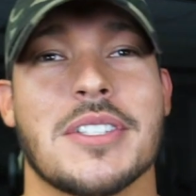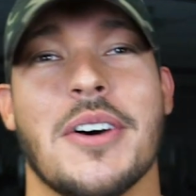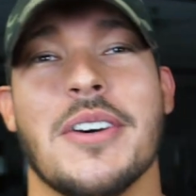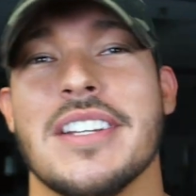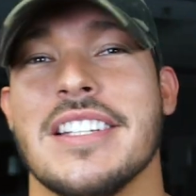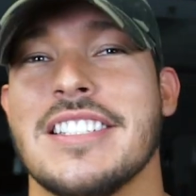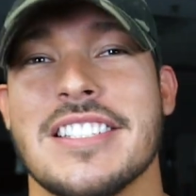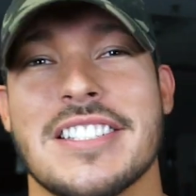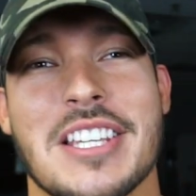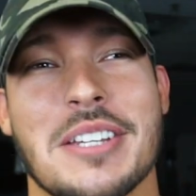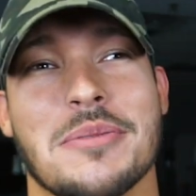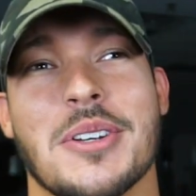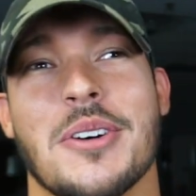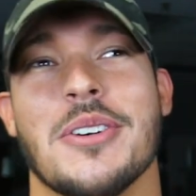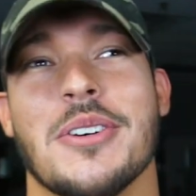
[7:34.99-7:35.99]
So it just
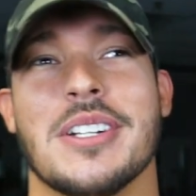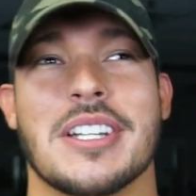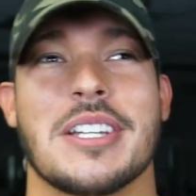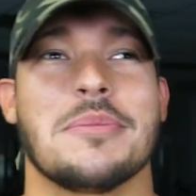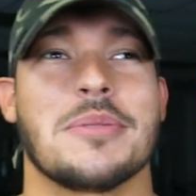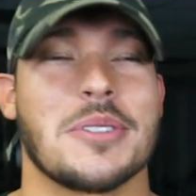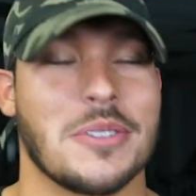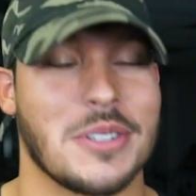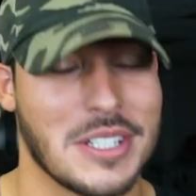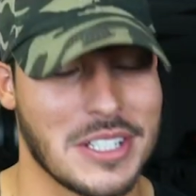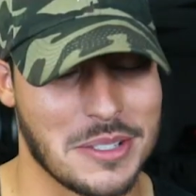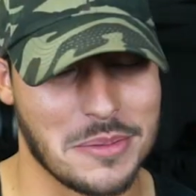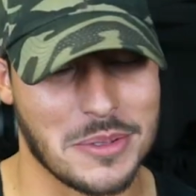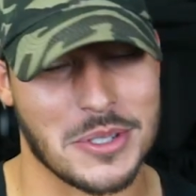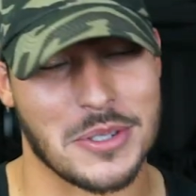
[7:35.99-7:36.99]
keeps going, it keeps going, it
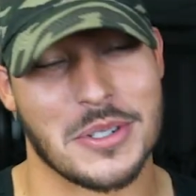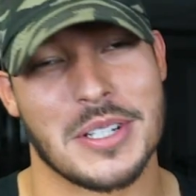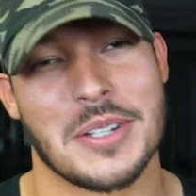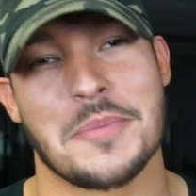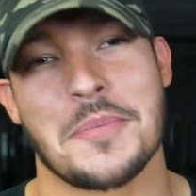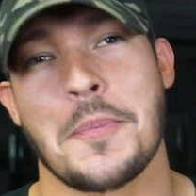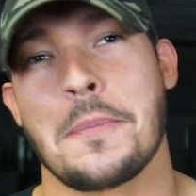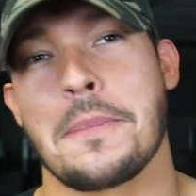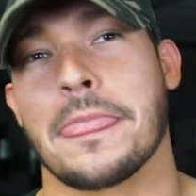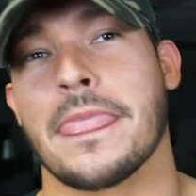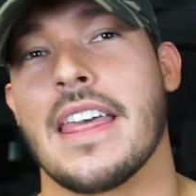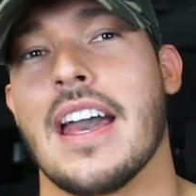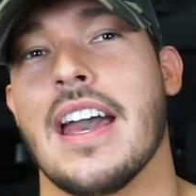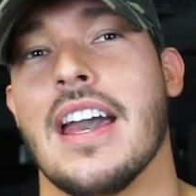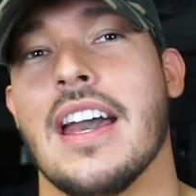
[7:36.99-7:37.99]
keeps going,
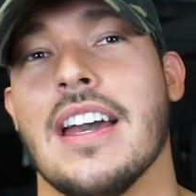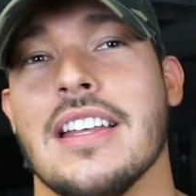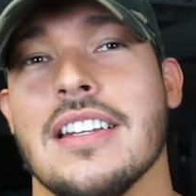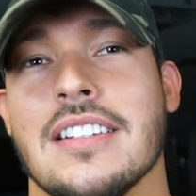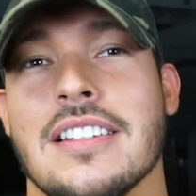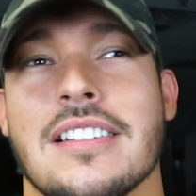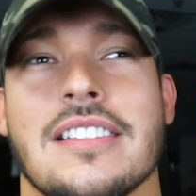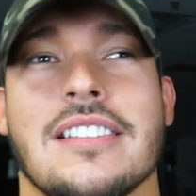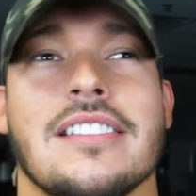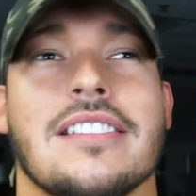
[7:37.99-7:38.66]
and